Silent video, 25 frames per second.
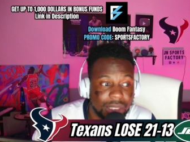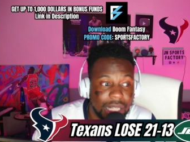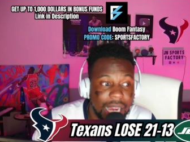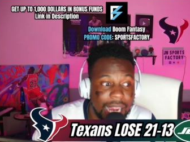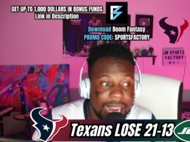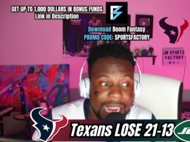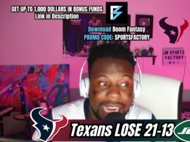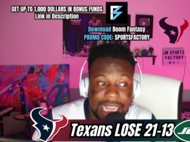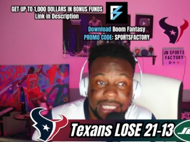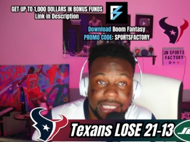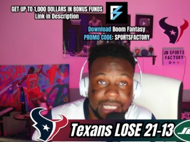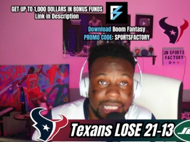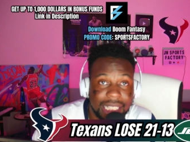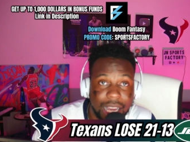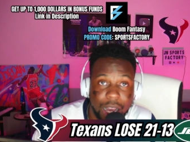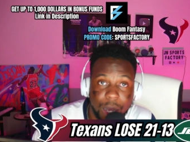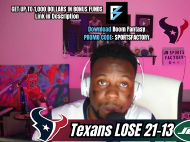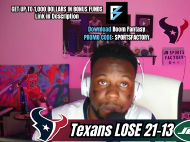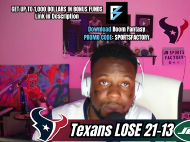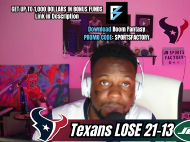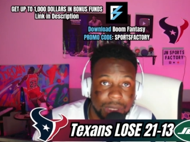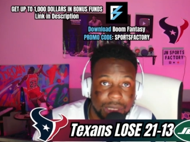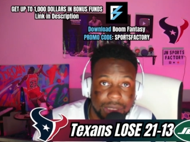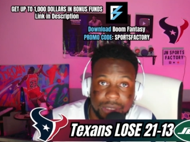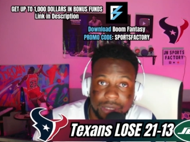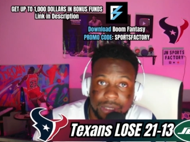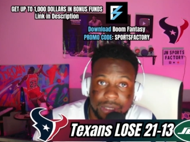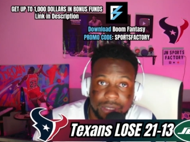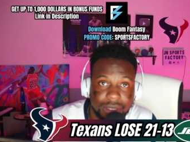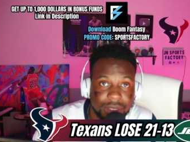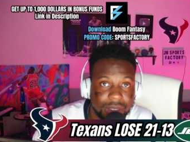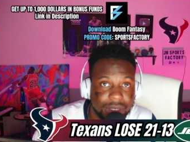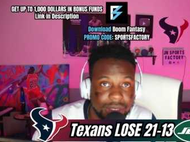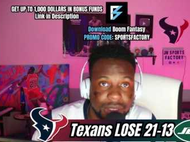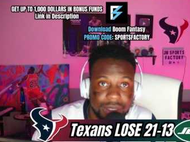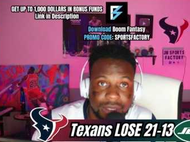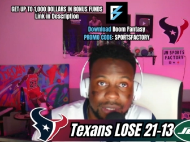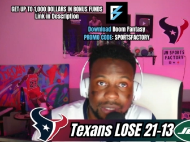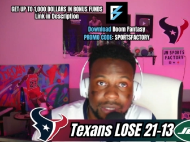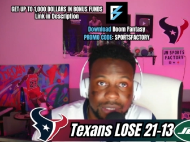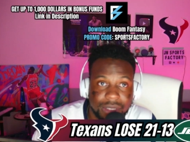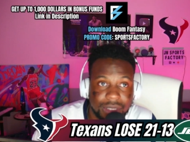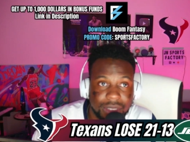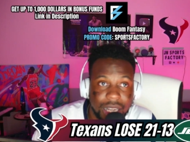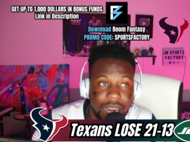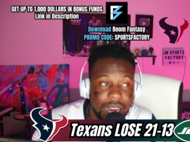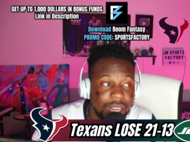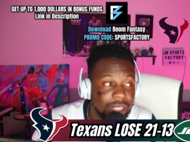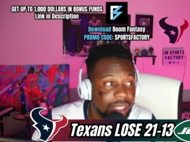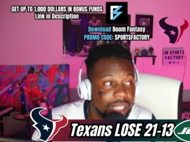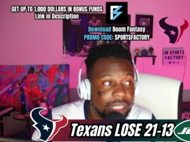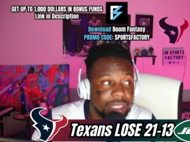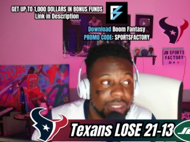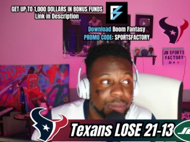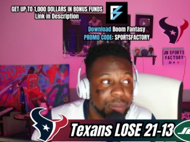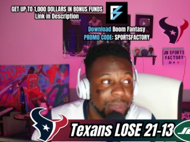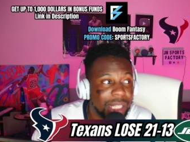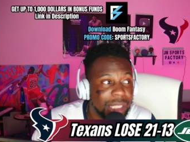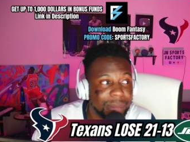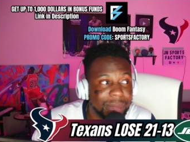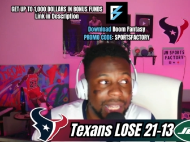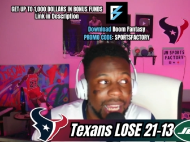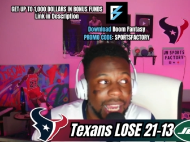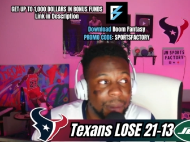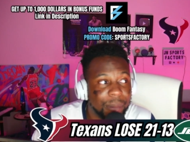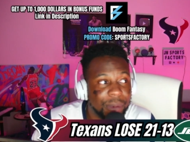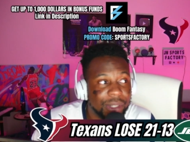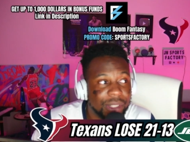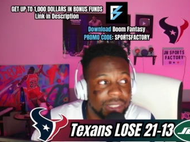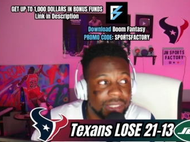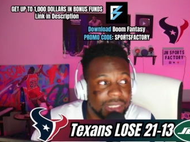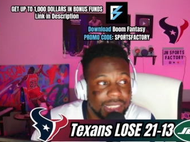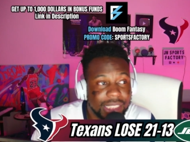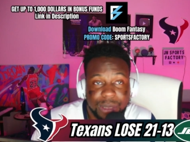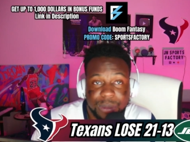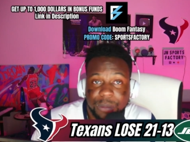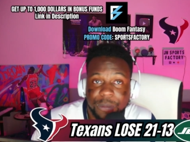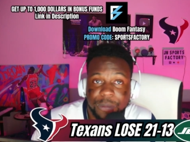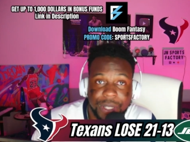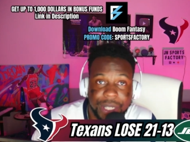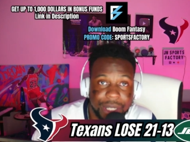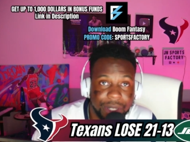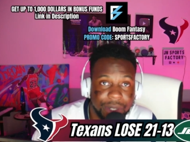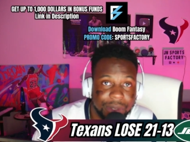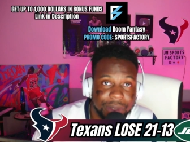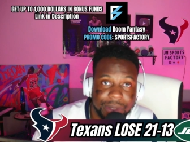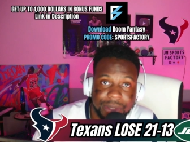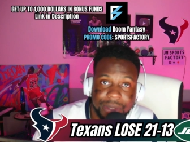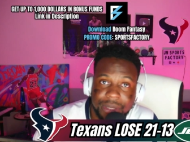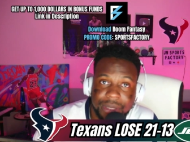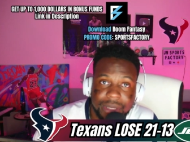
I hate the Cowboys. I, nothing makes me happier than see them fail.